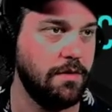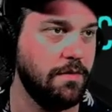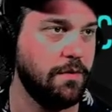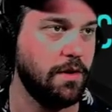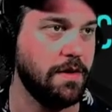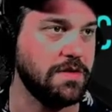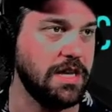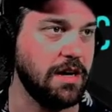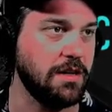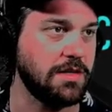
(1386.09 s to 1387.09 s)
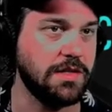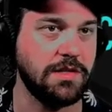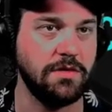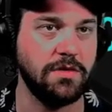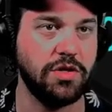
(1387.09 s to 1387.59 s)
45 seconds,
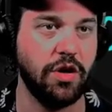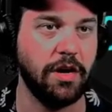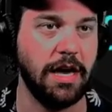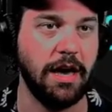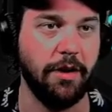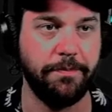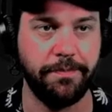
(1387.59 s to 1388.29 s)
starting now.